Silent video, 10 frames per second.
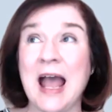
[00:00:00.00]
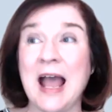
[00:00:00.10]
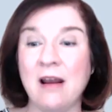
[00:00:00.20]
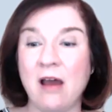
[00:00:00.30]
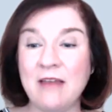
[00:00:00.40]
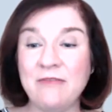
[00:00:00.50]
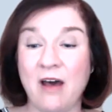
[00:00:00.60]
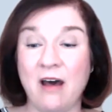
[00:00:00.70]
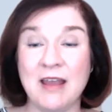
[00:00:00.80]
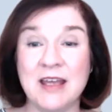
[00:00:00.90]
And I've
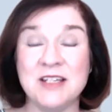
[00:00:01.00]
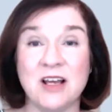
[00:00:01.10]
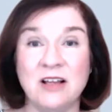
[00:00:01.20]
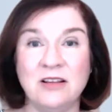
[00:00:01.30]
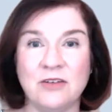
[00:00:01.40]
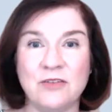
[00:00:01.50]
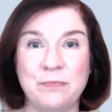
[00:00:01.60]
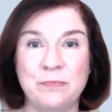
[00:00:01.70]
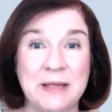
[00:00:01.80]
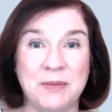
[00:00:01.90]
hired a lot
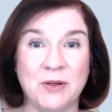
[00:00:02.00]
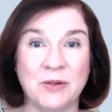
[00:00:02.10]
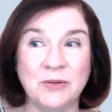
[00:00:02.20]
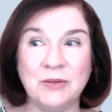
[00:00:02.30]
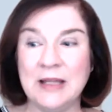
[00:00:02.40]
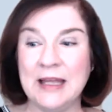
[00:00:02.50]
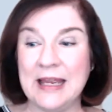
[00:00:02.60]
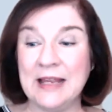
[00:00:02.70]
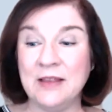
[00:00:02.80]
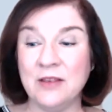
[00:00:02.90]
of people
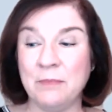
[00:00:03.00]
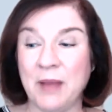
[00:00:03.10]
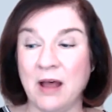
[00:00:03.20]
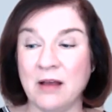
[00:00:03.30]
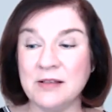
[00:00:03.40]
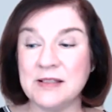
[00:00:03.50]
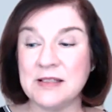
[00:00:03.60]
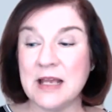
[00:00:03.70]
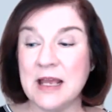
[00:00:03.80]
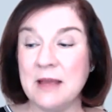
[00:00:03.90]
in the
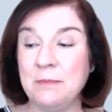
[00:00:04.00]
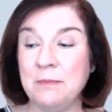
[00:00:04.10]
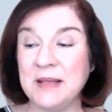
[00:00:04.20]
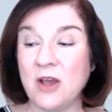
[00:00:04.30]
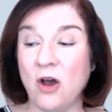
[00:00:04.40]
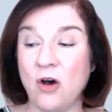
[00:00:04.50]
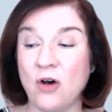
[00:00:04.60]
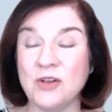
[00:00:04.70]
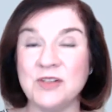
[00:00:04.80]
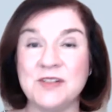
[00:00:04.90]
past
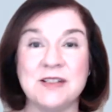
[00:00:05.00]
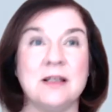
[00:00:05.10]
because,